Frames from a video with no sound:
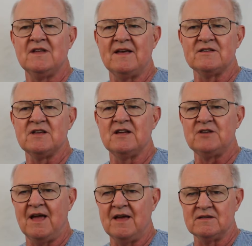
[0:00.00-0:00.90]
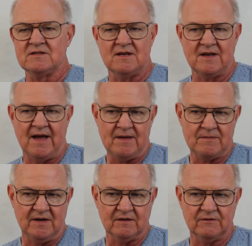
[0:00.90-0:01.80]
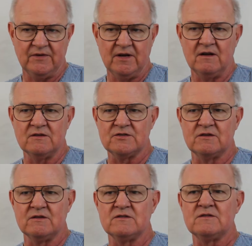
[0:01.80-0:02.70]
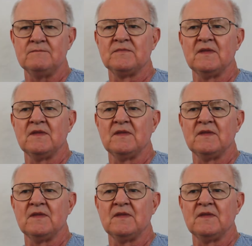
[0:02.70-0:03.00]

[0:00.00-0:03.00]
that such as diabetic foot ulcers,